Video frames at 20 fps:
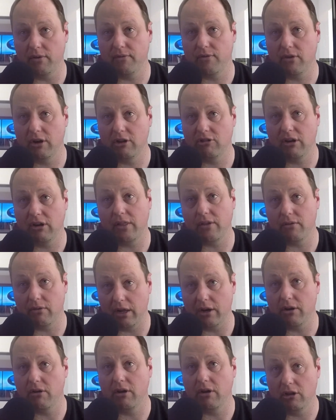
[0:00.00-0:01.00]
for each other
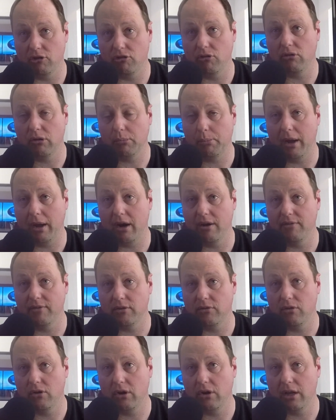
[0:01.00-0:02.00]
under an enduring power of
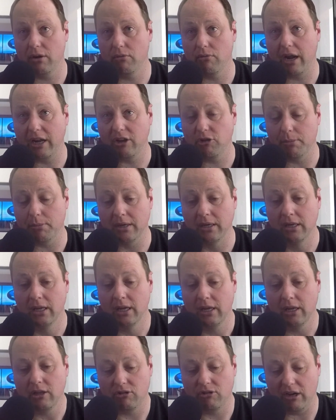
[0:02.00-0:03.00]
attorney arrangement
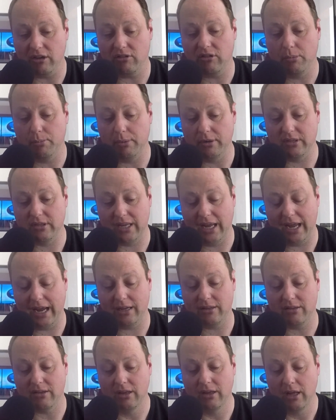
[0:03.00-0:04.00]
just to
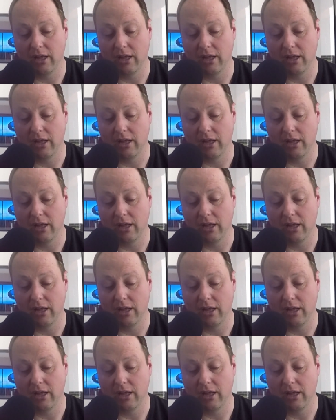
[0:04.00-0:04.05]
protect